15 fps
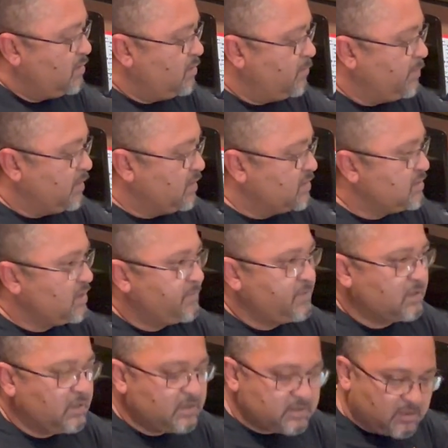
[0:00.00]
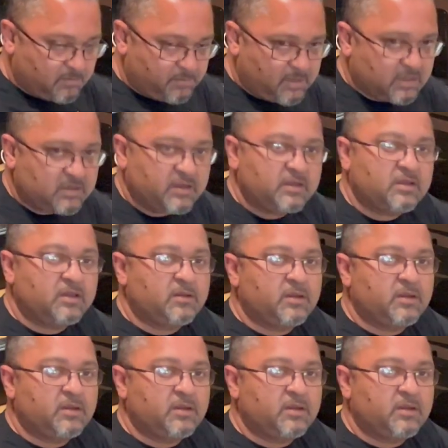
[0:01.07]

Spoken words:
we're going to strip the cluster apart, right? And